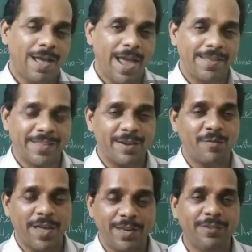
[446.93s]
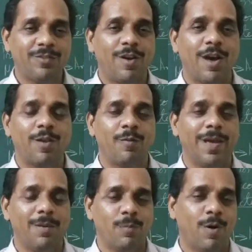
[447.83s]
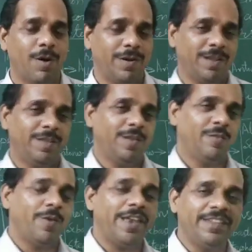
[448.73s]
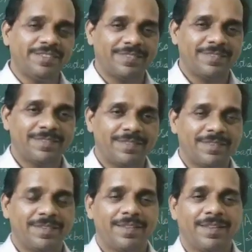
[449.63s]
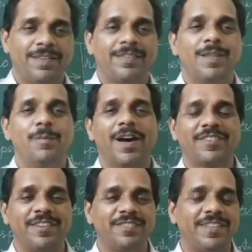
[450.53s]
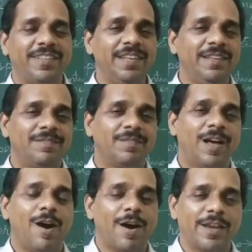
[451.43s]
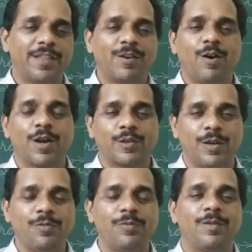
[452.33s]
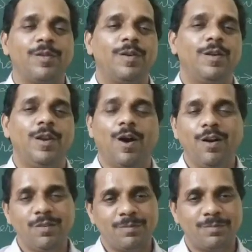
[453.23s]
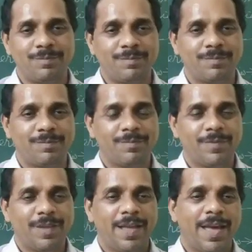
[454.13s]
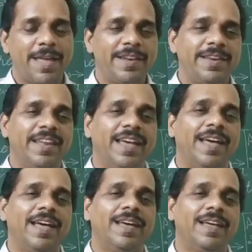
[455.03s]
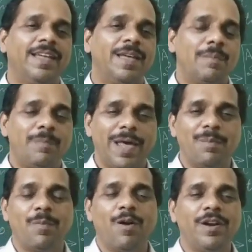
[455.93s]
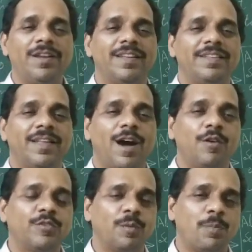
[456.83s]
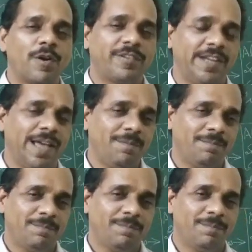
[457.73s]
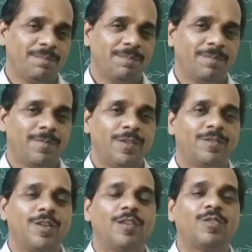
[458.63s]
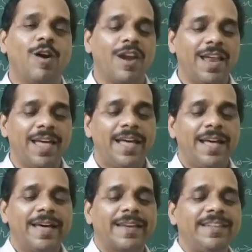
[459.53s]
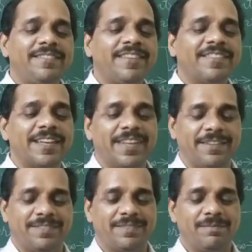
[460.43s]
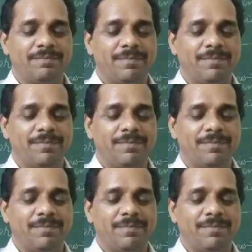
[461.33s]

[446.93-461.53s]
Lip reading: Either in Venice or Belmont. Venice, the merchant city, or in the court of law. And in Belmont, the house of Portia. So it's all rich settings